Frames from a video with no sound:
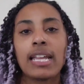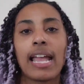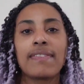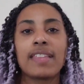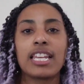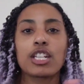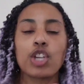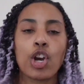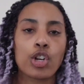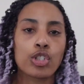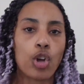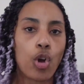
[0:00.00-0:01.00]
And then it
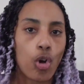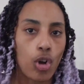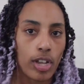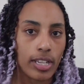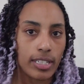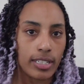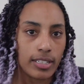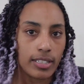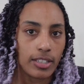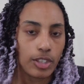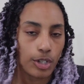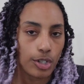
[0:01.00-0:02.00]
turned
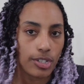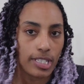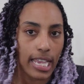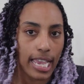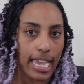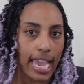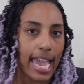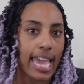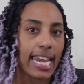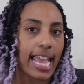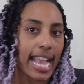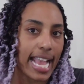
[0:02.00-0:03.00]
on Thursday
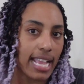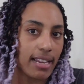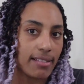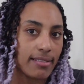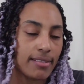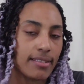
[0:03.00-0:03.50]
at 8